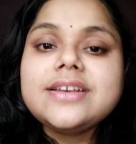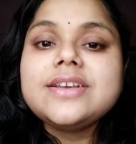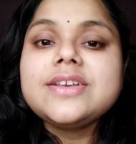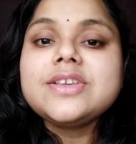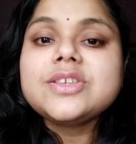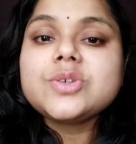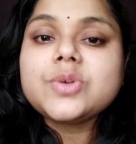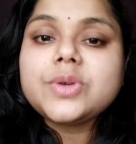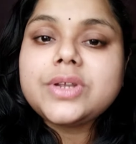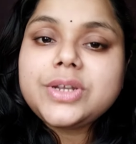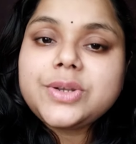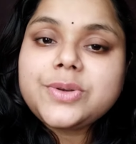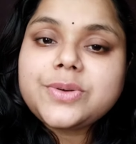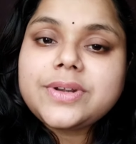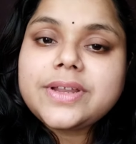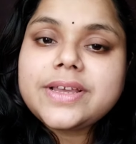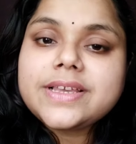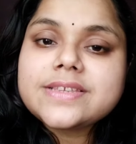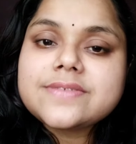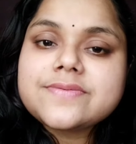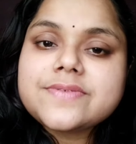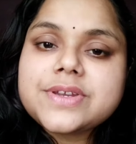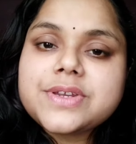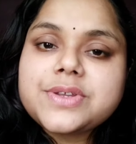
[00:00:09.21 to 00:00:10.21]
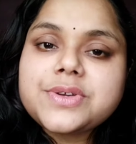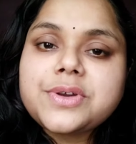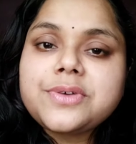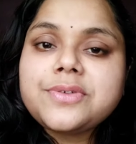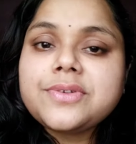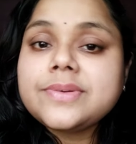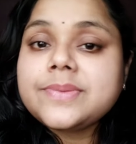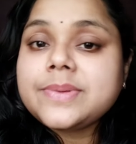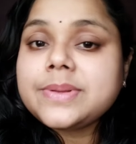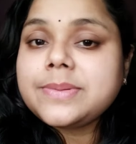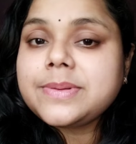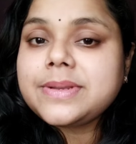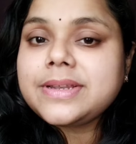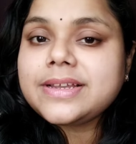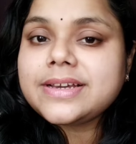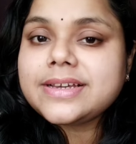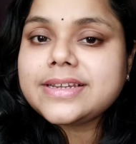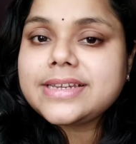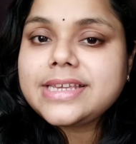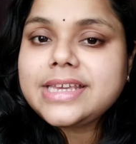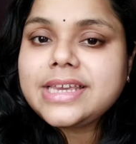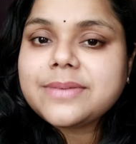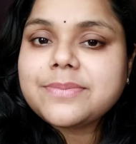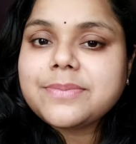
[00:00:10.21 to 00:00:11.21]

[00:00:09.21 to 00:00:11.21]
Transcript: So in today's video, we will be learning